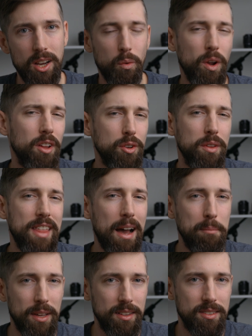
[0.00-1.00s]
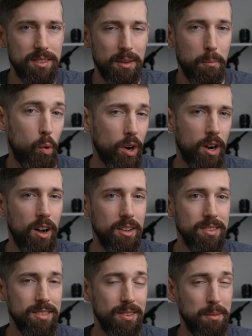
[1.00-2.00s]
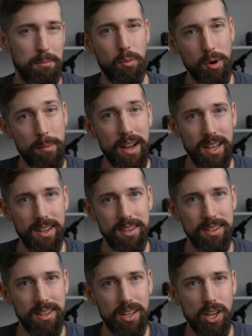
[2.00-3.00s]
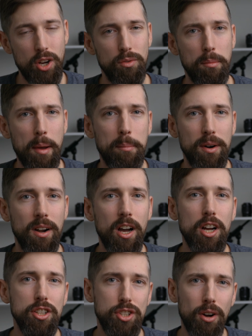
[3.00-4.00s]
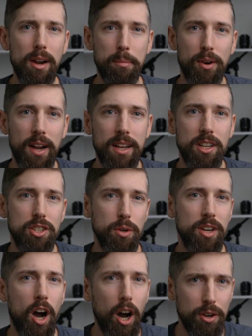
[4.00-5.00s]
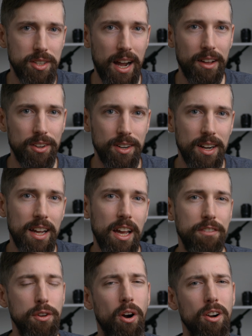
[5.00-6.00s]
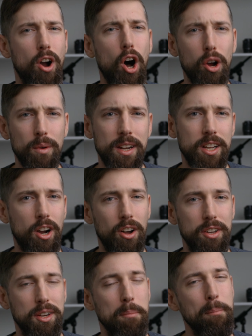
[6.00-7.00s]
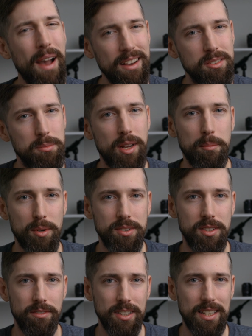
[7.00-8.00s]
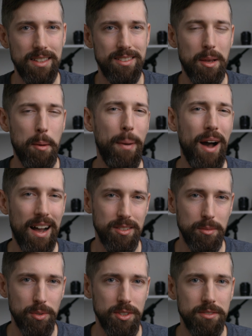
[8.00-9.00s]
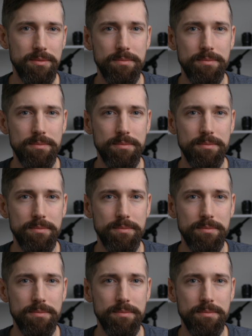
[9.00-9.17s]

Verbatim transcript: We all know what that means more calls, more money. Remember, don't upgrade to an auto dialer if you aren't already calling your maximum numbers of leads possible.